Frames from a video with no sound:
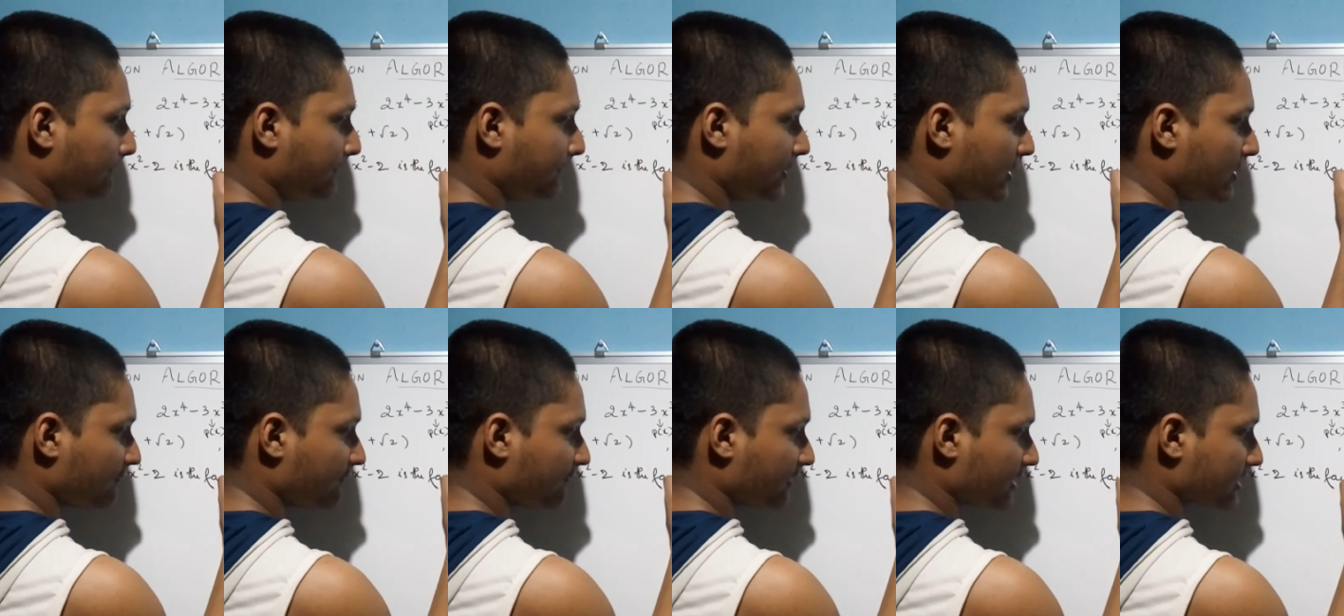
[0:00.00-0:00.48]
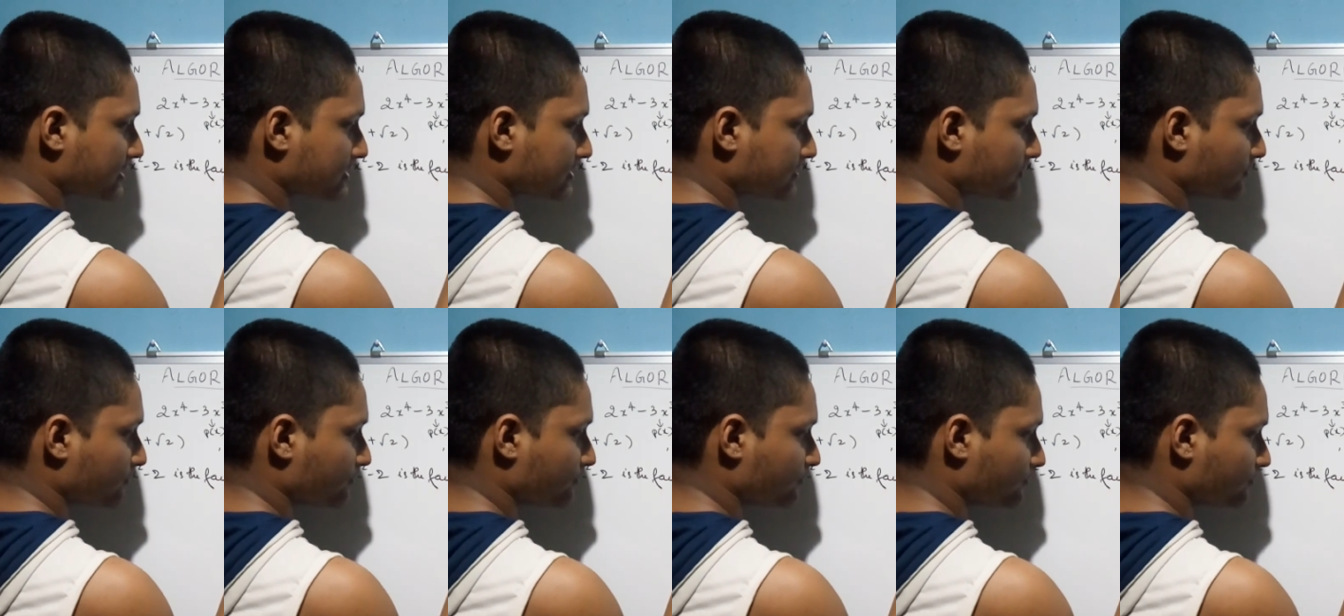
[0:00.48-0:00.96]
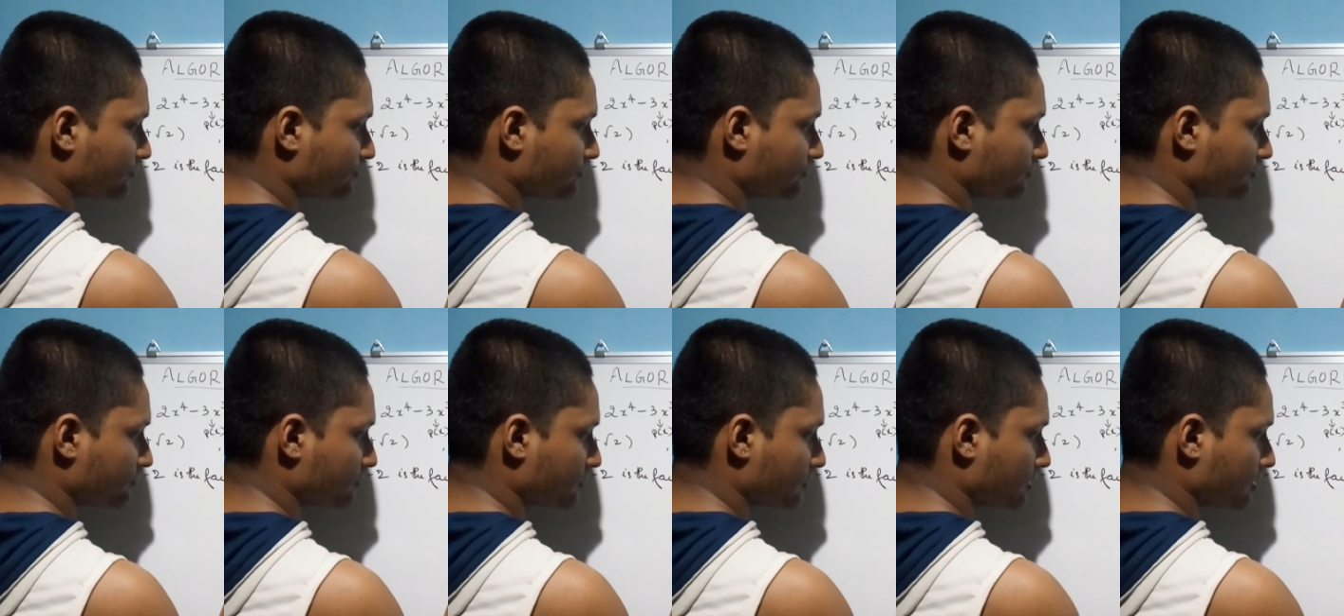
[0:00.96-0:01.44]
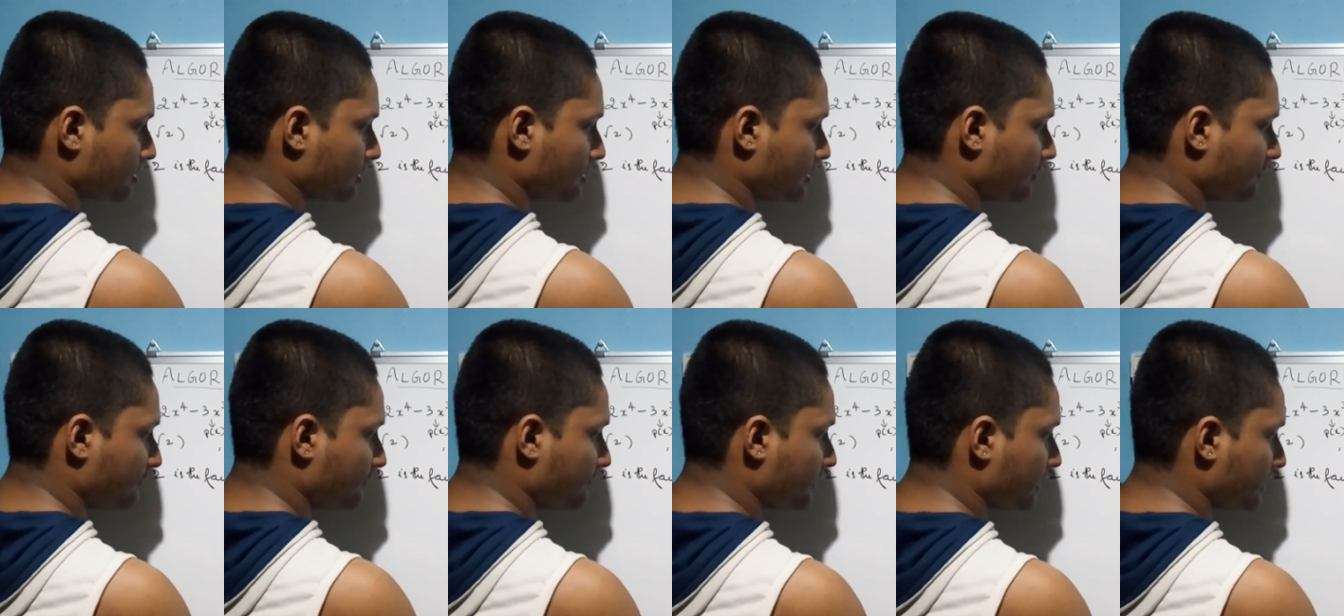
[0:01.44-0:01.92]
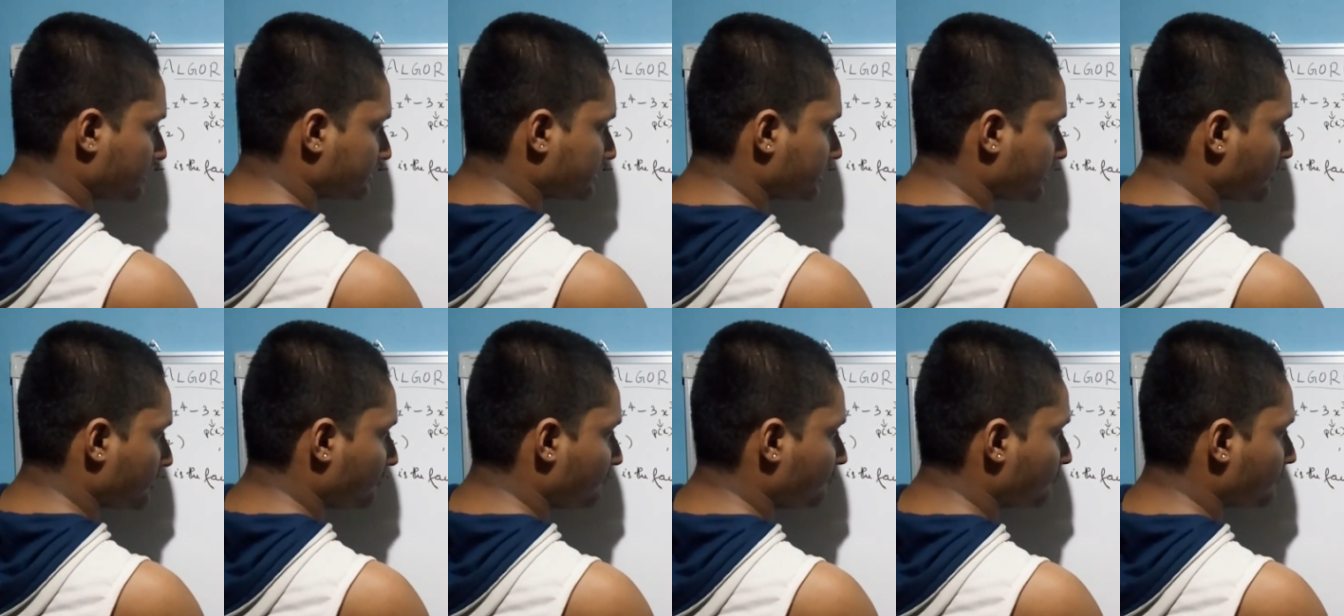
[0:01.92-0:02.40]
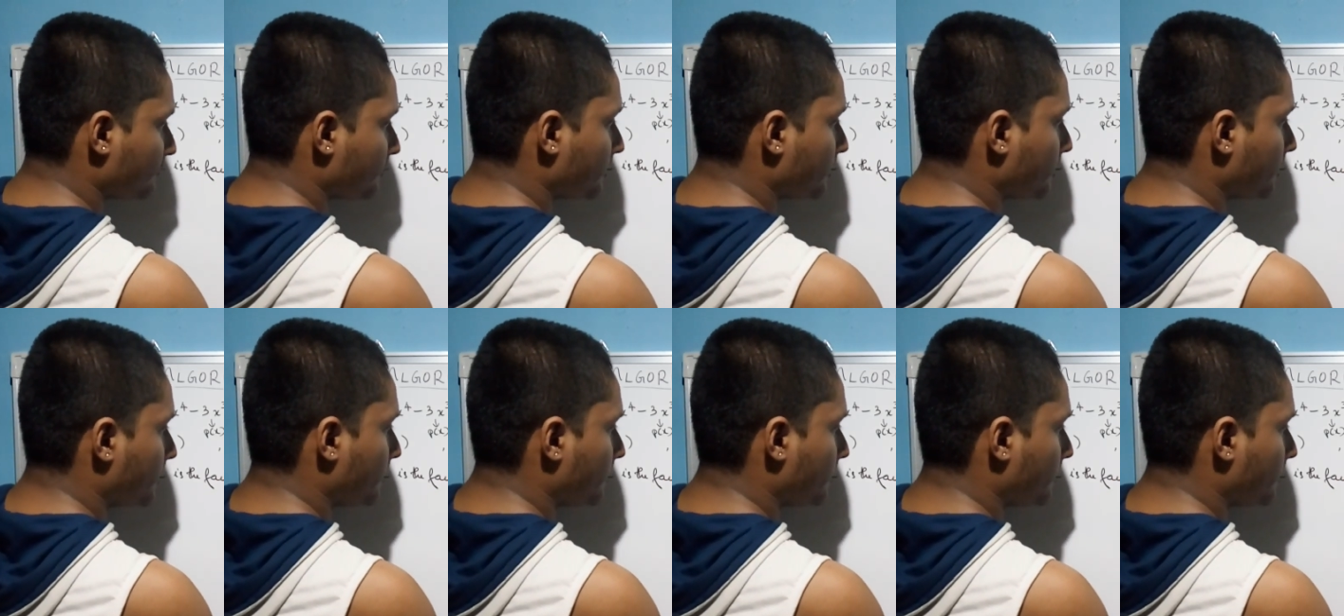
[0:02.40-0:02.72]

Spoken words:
p of x. Factor of